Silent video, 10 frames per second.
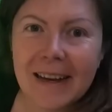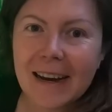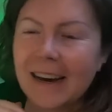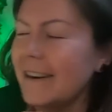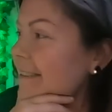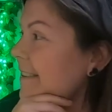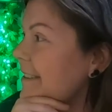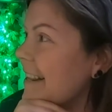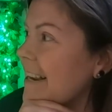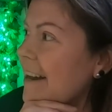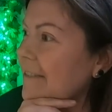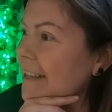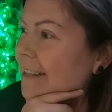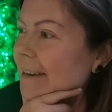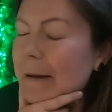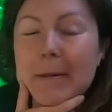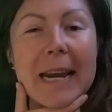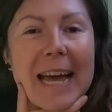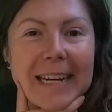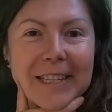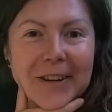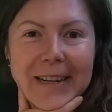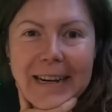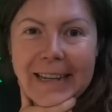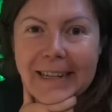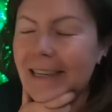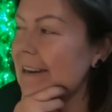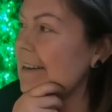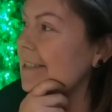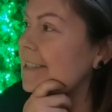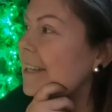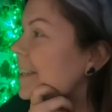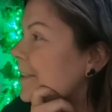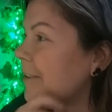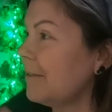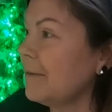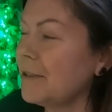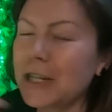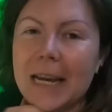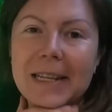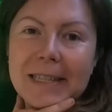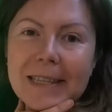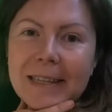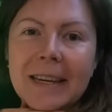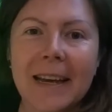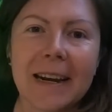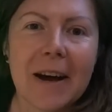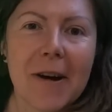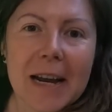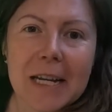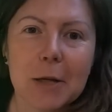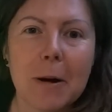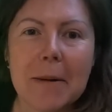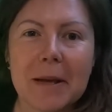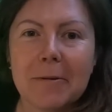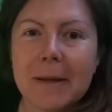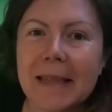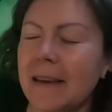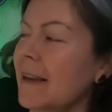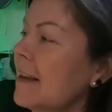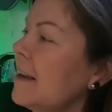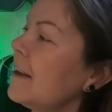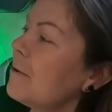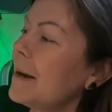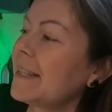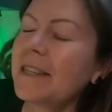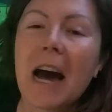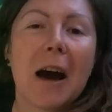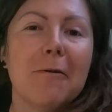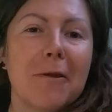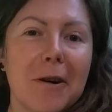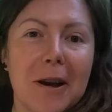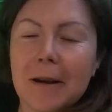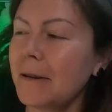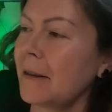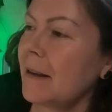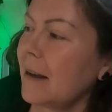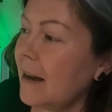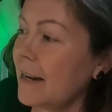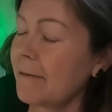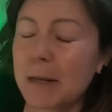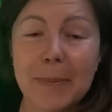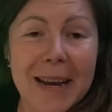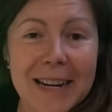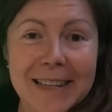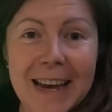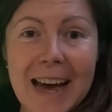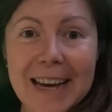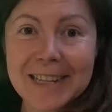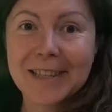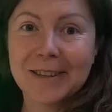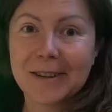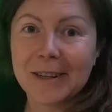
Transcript: I really love it, and I'm glad Joni let us to change it. Now I can swipe it with the wet towel. And it was pain in the ass to